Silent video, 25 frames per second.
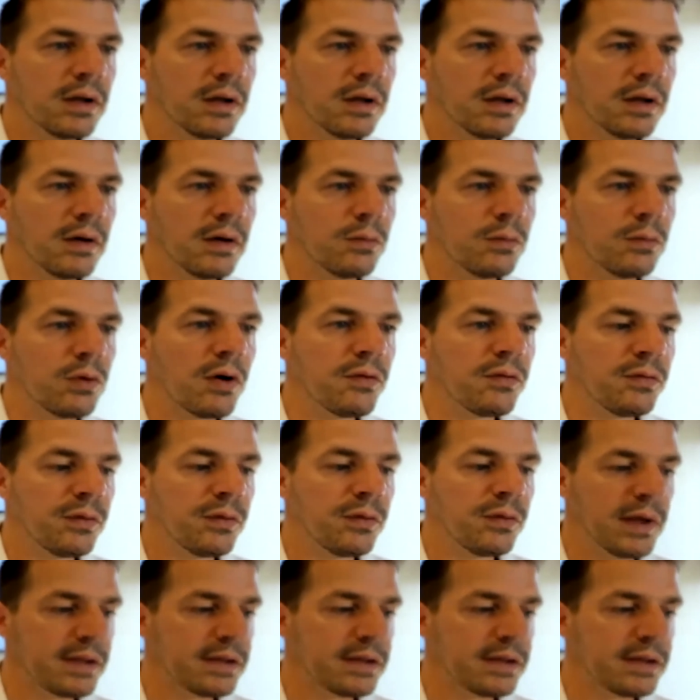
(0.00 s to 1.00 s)

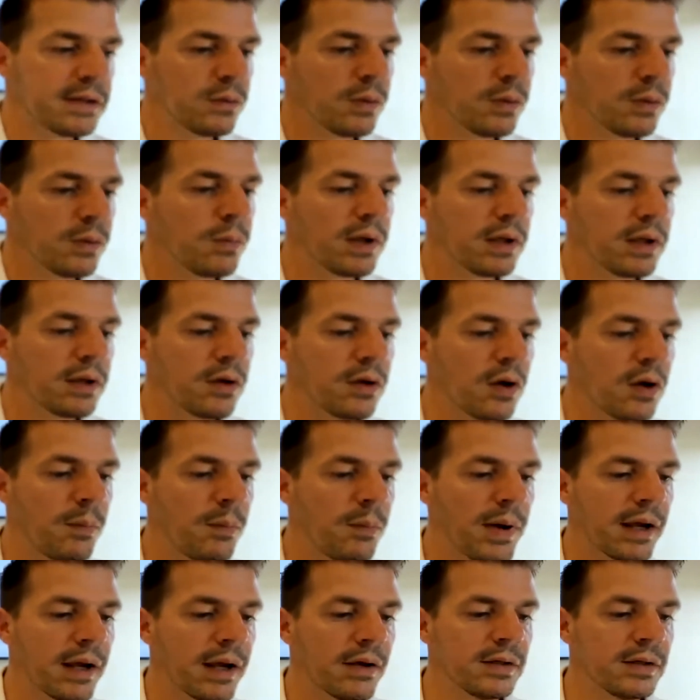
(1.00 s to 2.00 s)
roughness. We will come
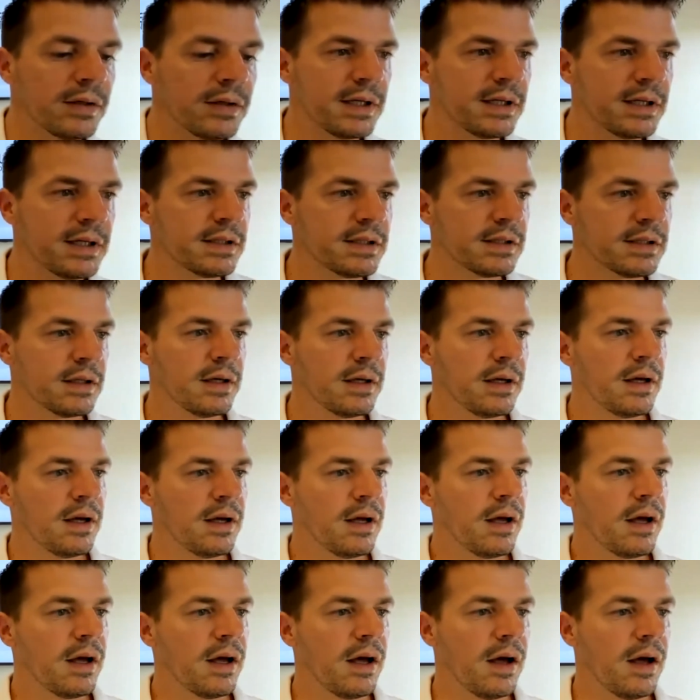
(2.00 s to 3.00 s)
back on this
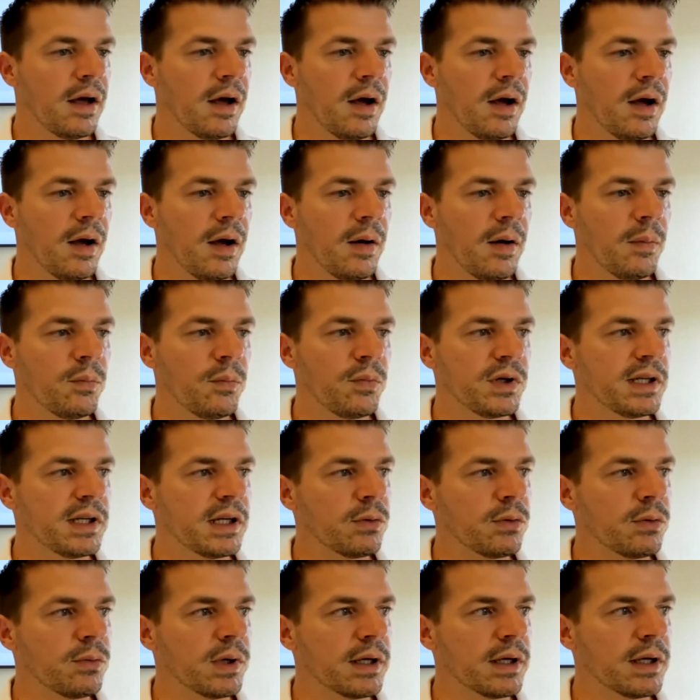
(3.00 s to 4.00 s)

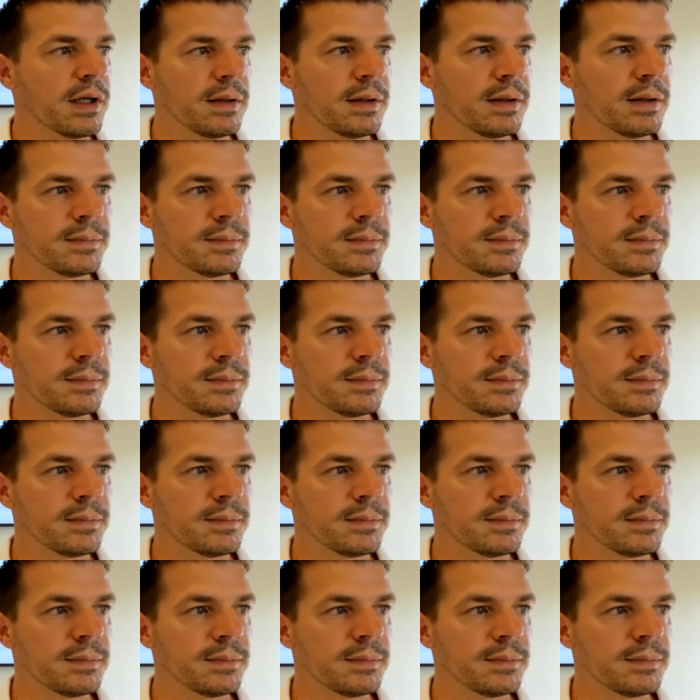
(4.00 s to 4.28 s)
pretty quickly.